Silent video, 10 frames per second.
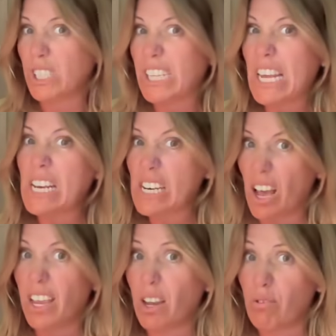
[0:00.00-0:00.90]
seen
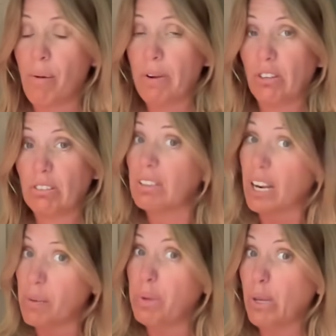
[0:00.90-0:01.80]
like a criminal,
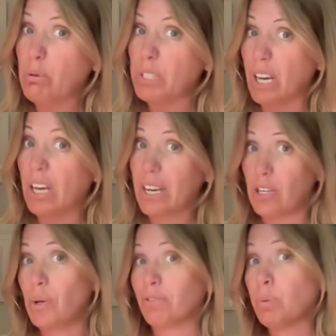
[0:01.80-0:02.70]
an abuser,
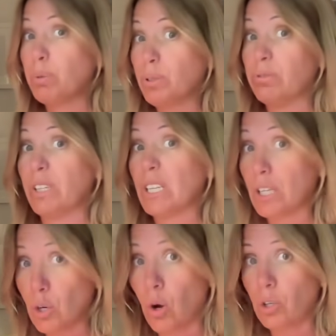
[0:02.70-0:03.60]
and you have to prove that
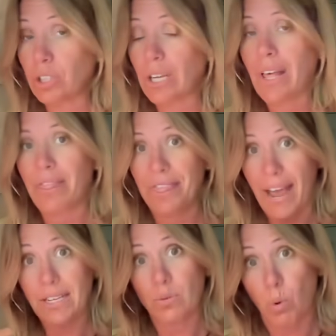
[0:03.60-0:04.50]
you're not.
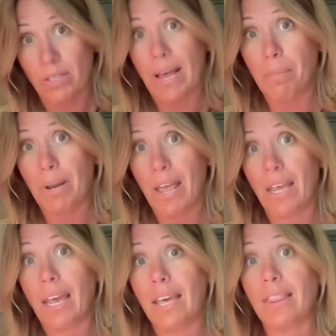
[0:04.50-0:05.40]
That's what's
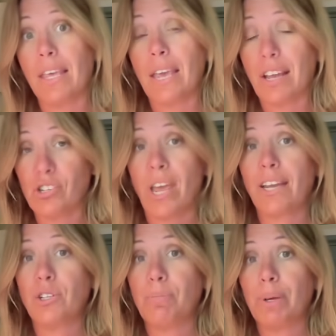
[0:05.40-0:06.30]
happening in the
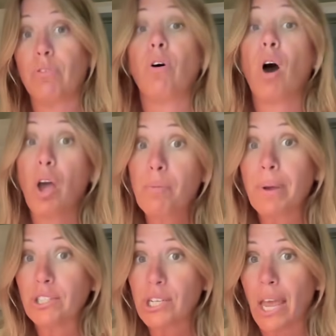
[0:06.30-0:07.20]
education bill for home
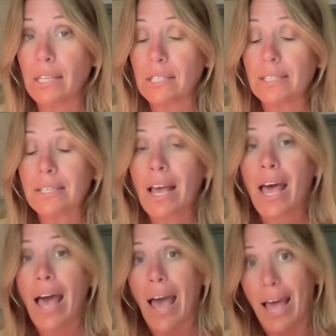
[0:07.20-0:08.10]
educators,
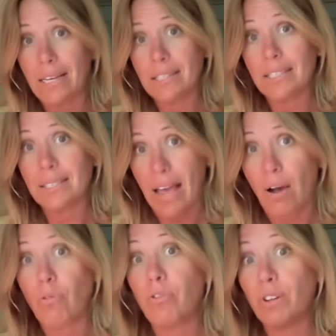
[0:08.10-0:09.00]
and
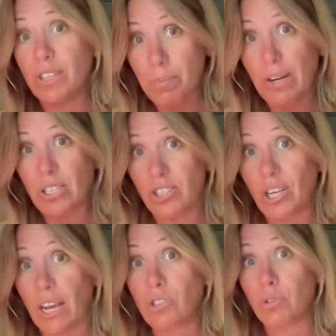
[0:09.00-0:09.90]
now for the special
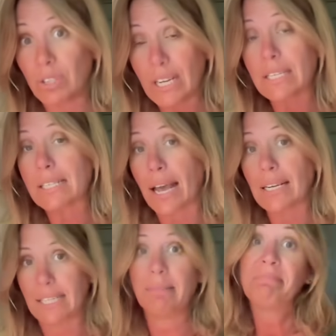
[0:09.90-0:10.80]
educational needs
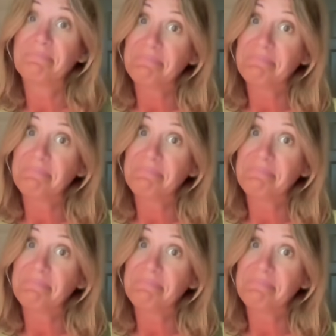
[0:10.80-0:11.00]
sector,